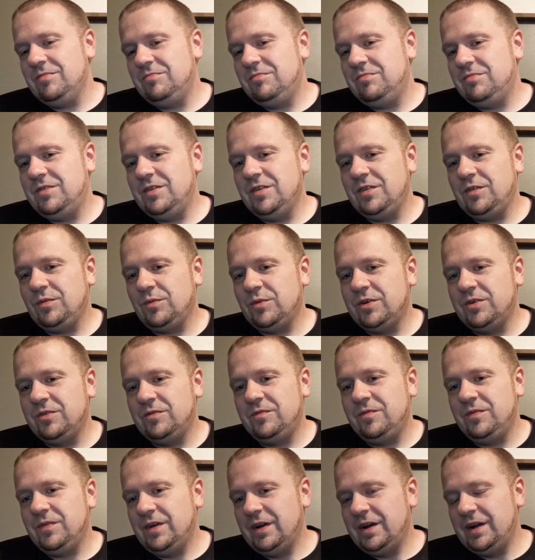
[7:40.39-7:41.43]
this one,
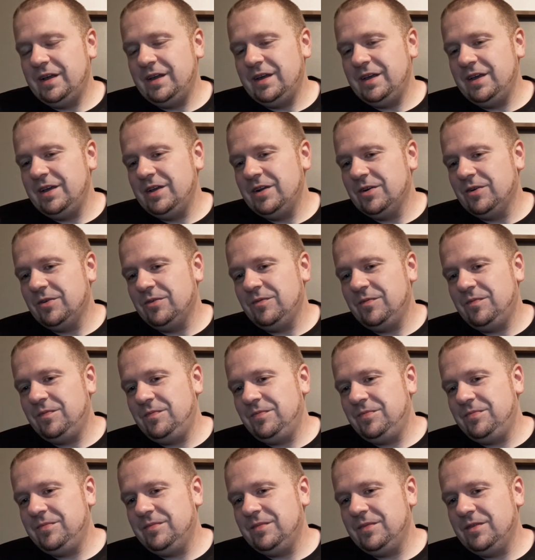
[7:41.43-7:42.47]

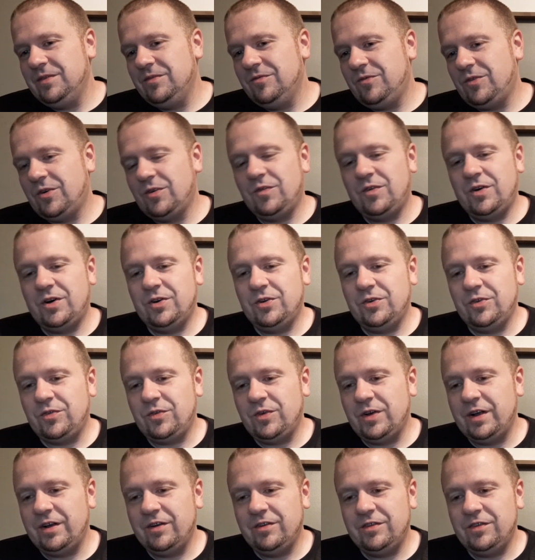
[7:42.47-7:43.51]
Varvatos
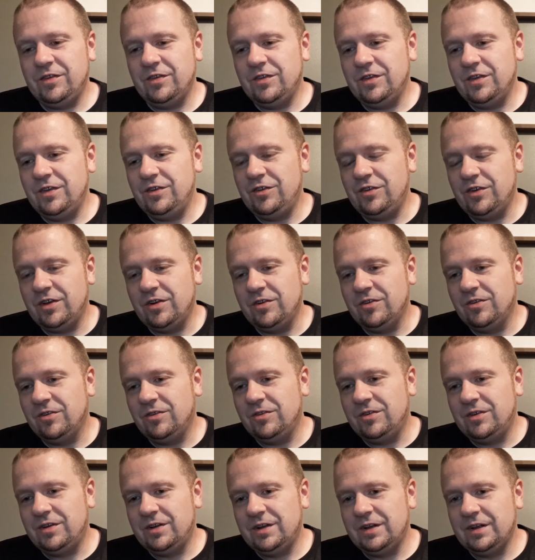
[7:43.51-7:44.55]
fragrances in general
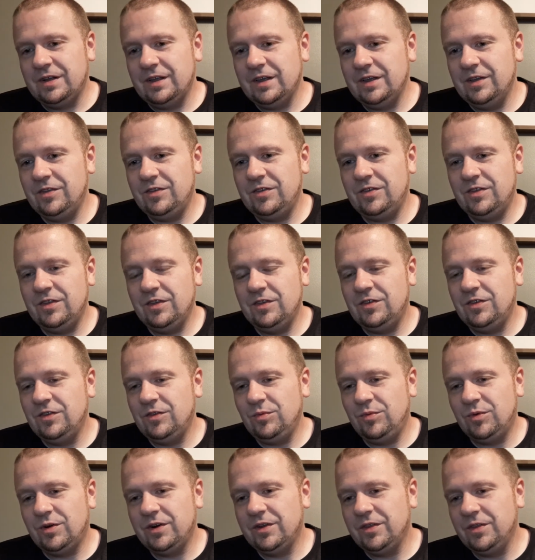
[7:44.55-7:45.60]
this is
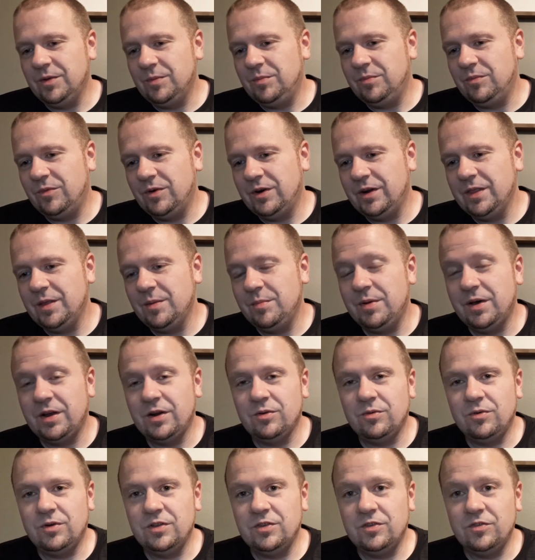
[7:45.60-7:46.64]
one of the better
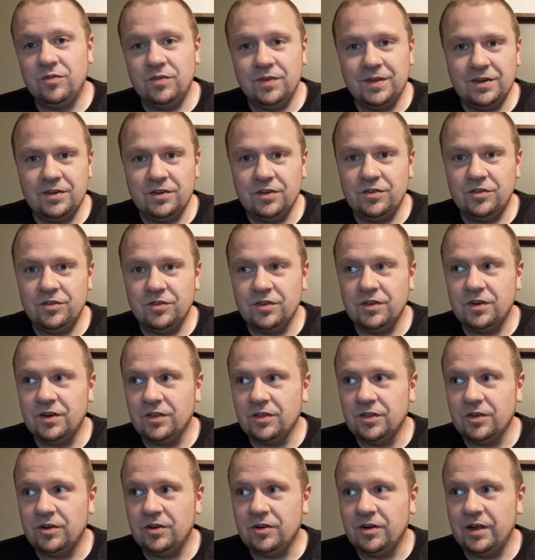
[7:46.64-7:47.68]
ones. Vintage is
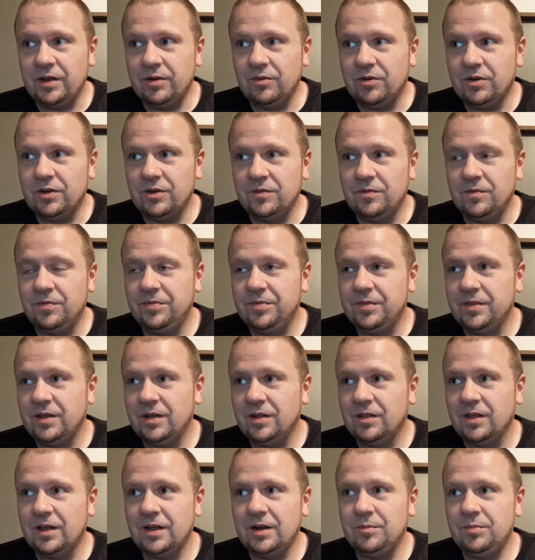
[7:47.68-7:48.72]
another great one. A
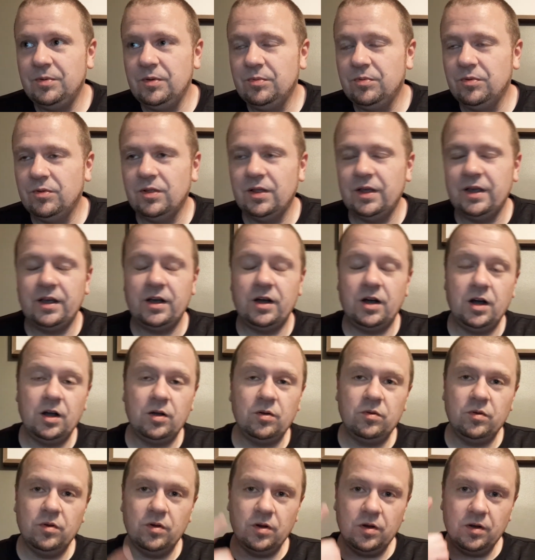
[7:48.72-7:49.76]
lot of people like
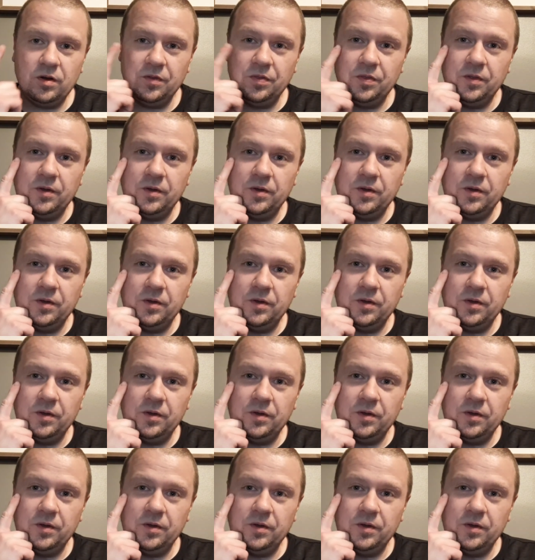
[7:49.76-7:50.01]
Aqua